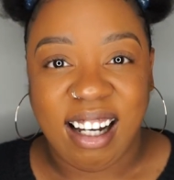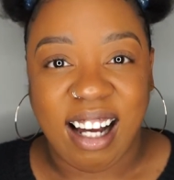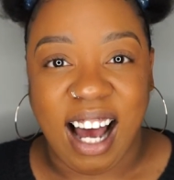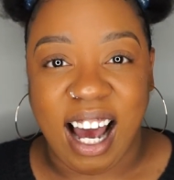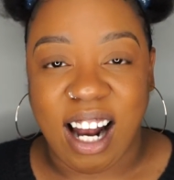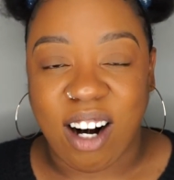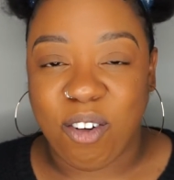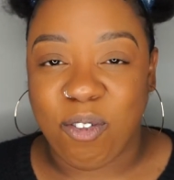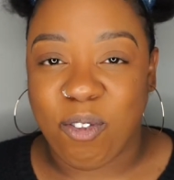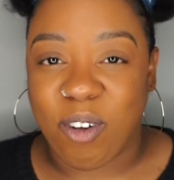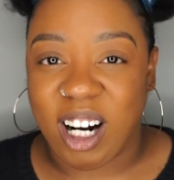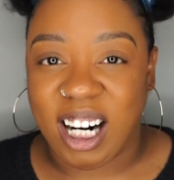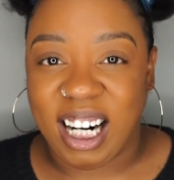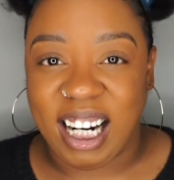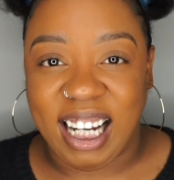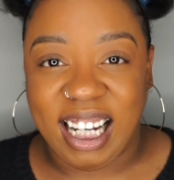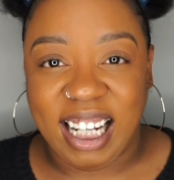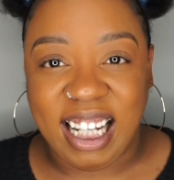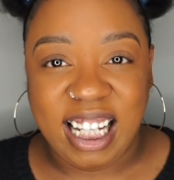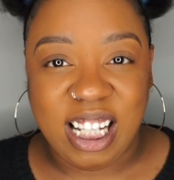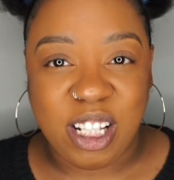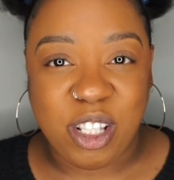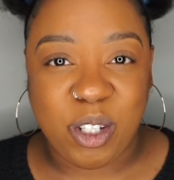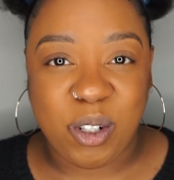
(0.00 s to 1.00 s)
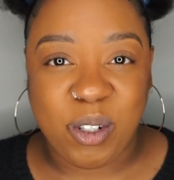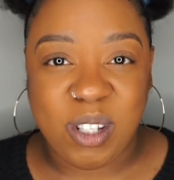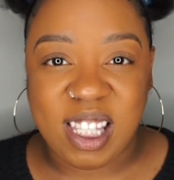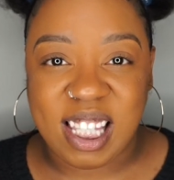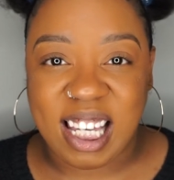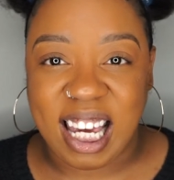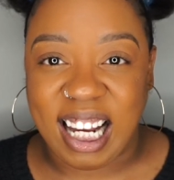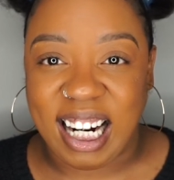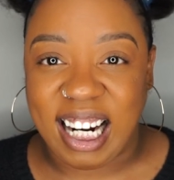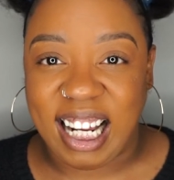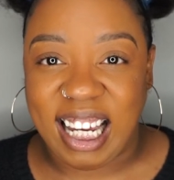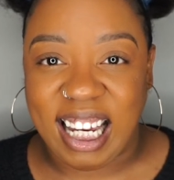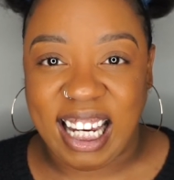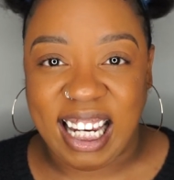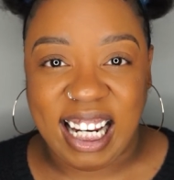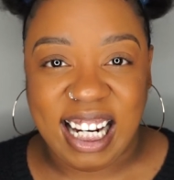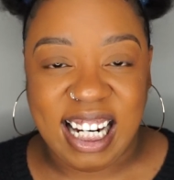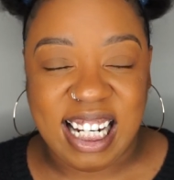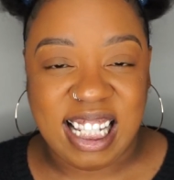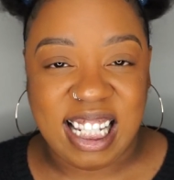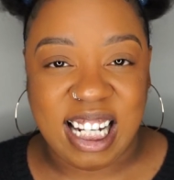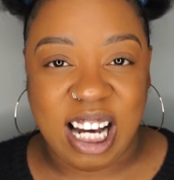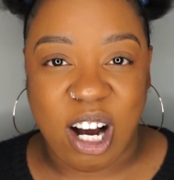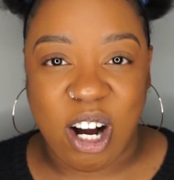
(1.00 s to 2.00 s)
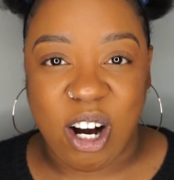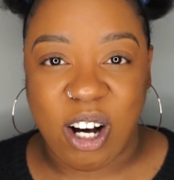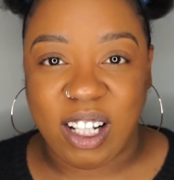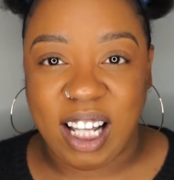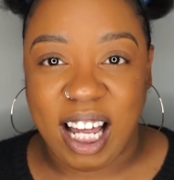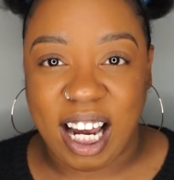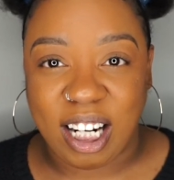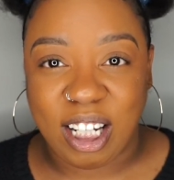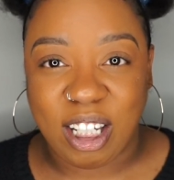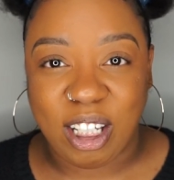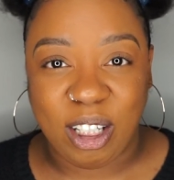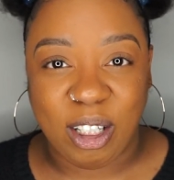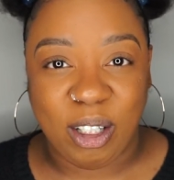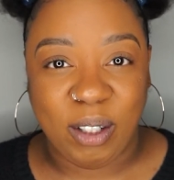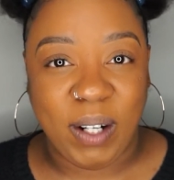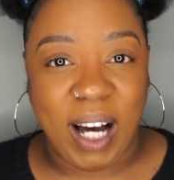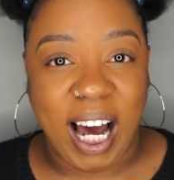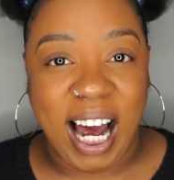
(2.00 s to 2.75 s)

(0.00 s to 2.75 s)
I don't want it. He's too skinny. He's not all that cute.